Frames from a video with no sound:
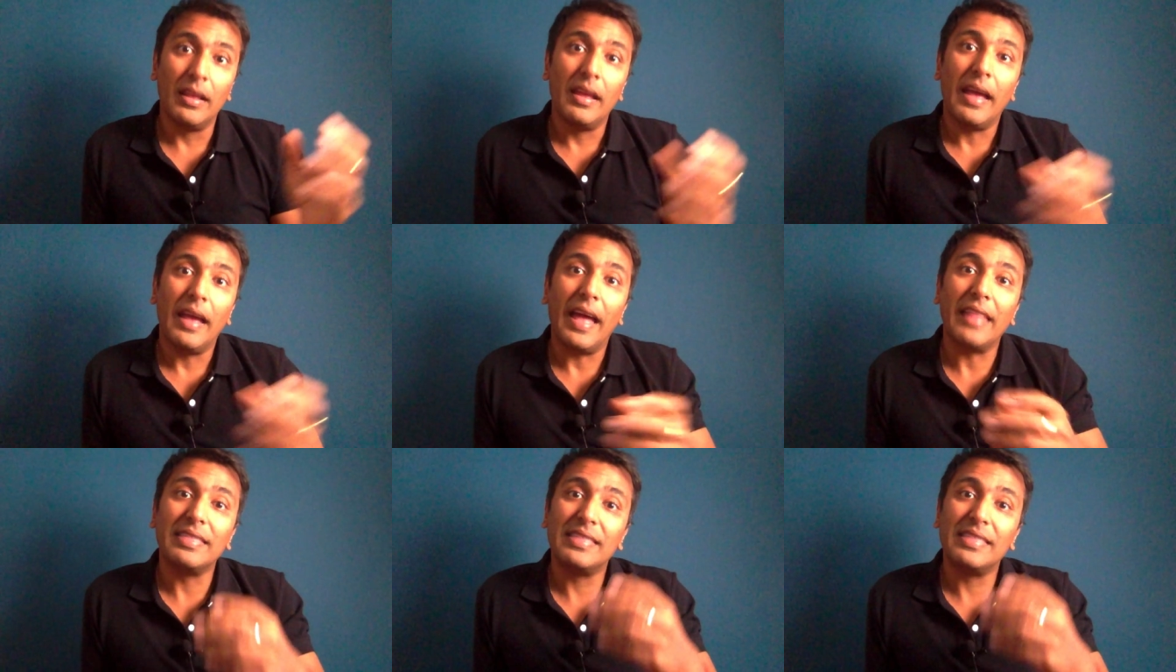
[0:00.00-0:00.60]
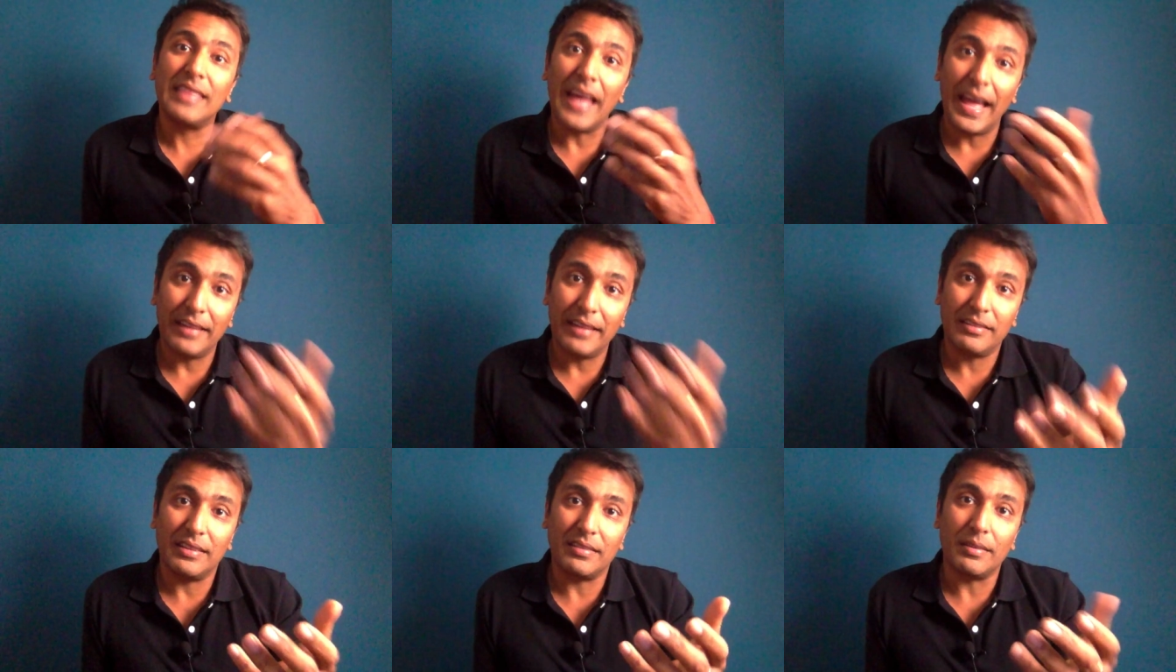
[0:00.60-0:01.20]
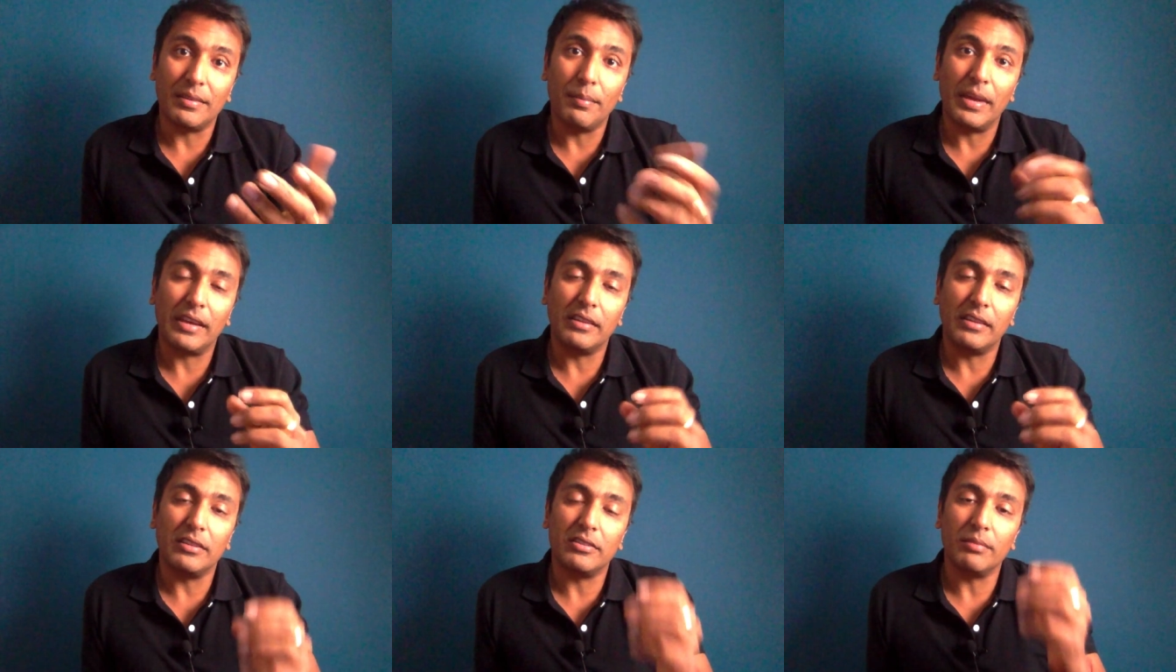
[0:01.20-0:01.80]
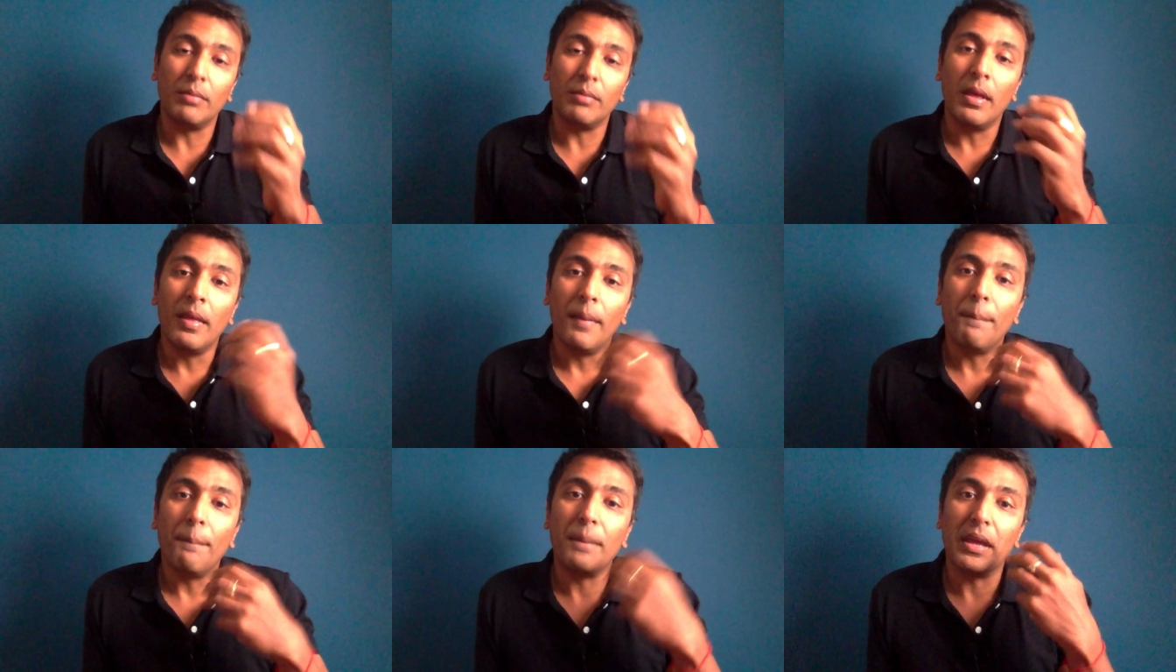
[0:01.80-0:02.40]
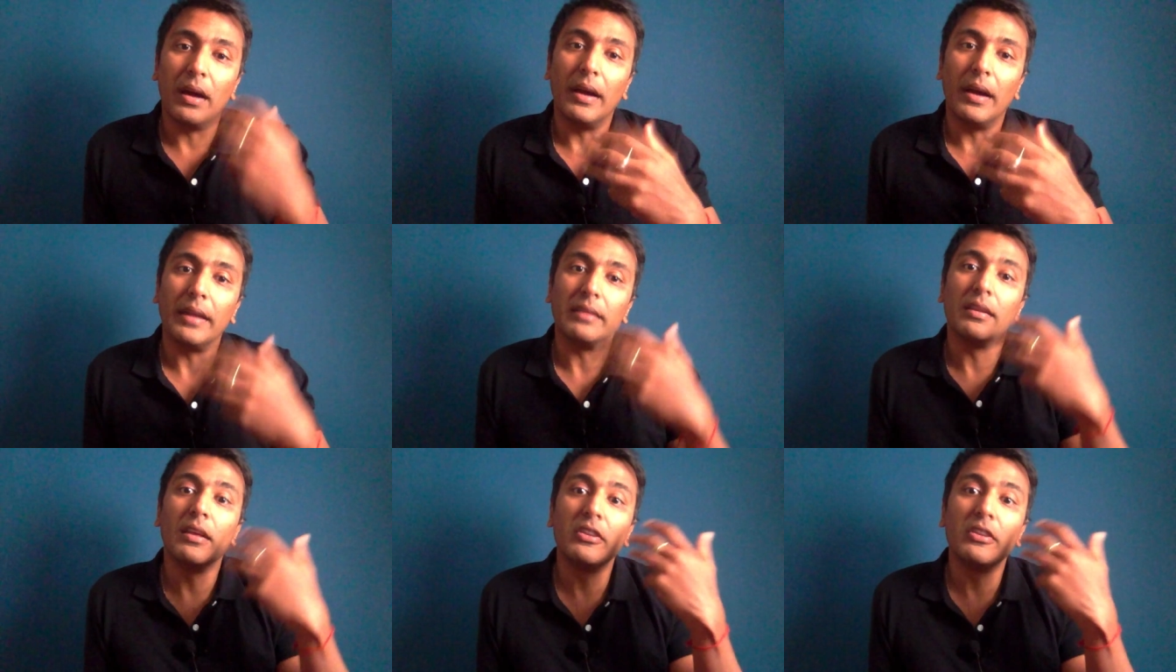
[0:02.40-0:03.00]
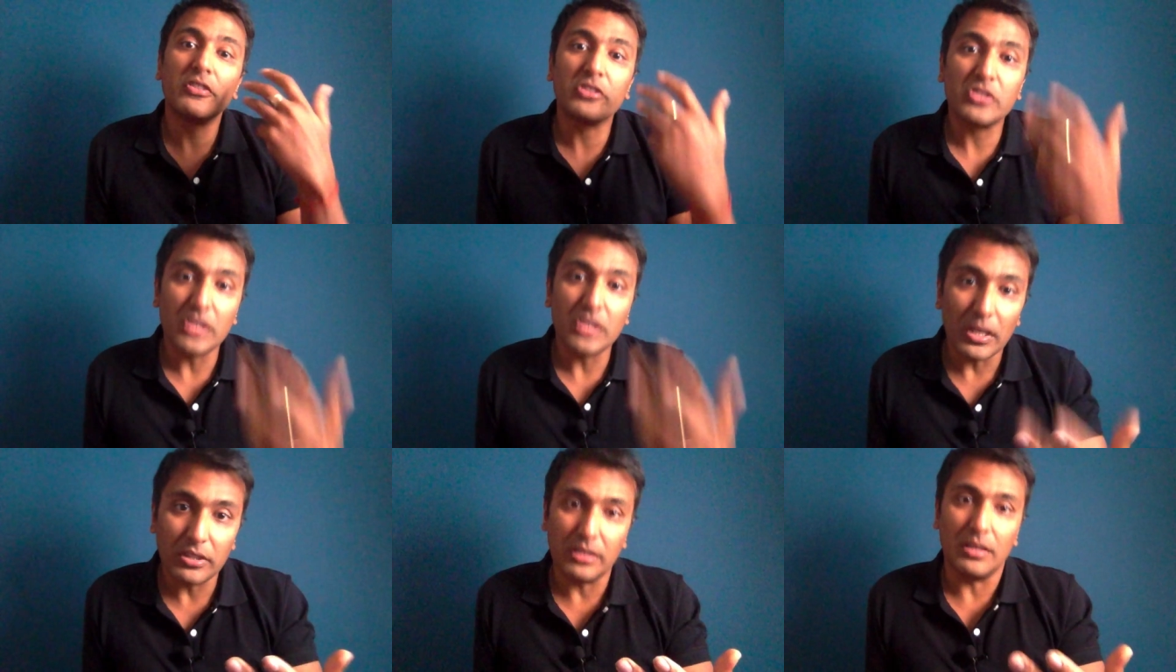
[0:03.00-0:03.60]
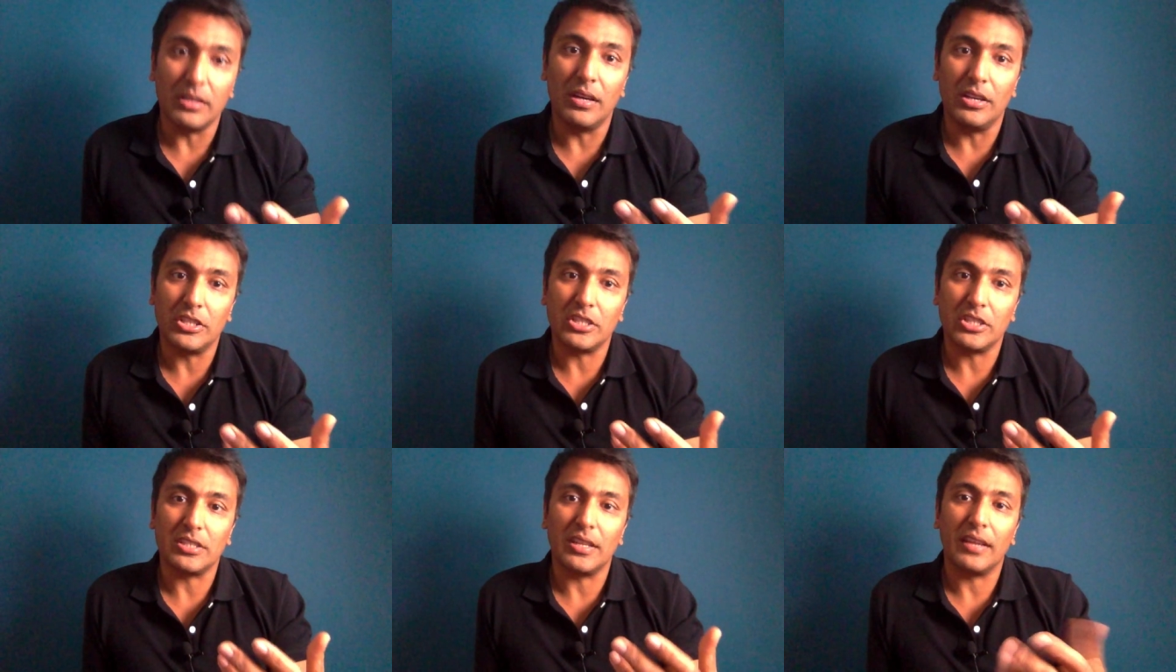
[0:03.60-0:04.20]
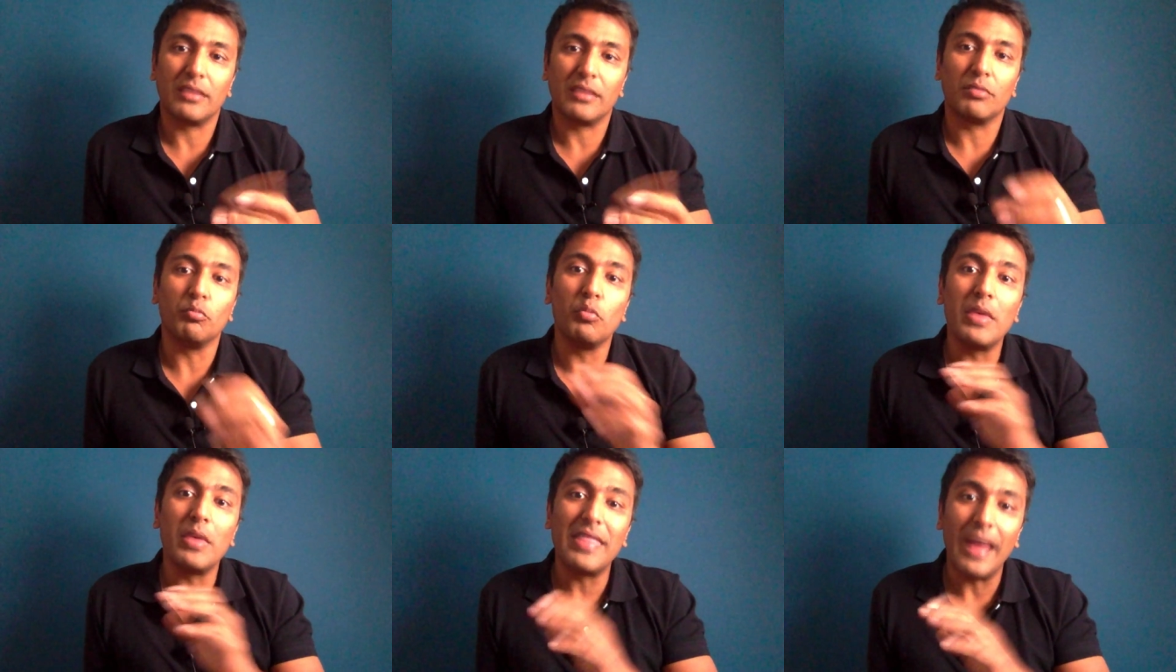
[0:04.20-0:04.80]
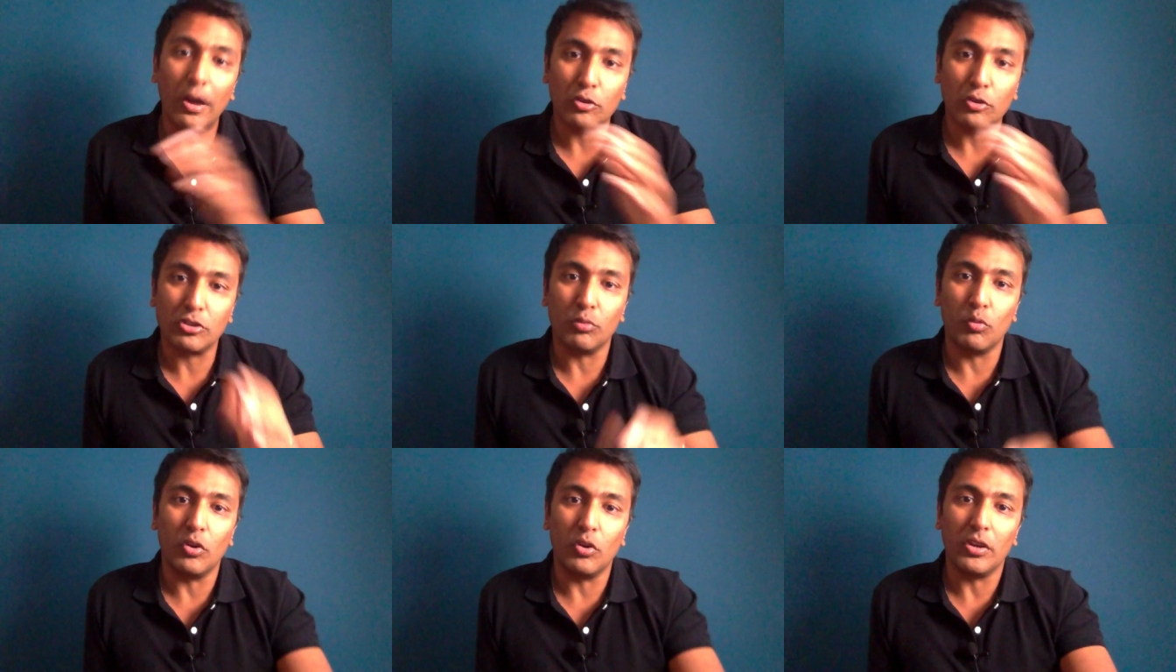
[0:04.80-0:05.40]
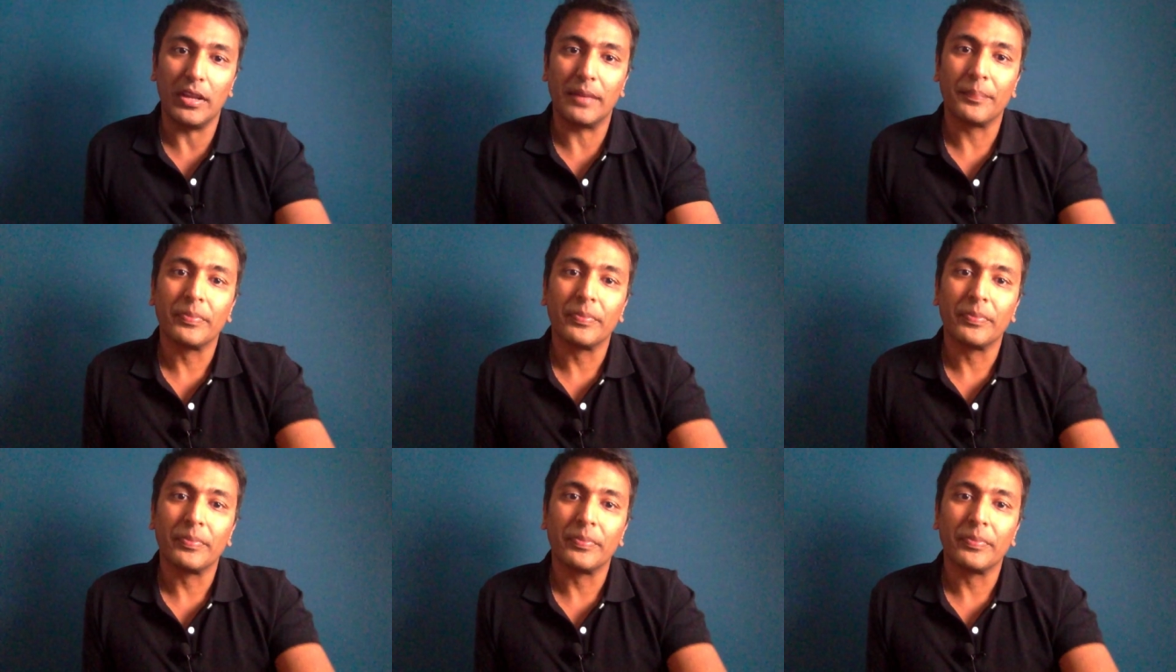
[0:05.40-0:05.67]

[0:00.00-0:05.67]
and that is the mechanism behind sudden heart attacks without a warning.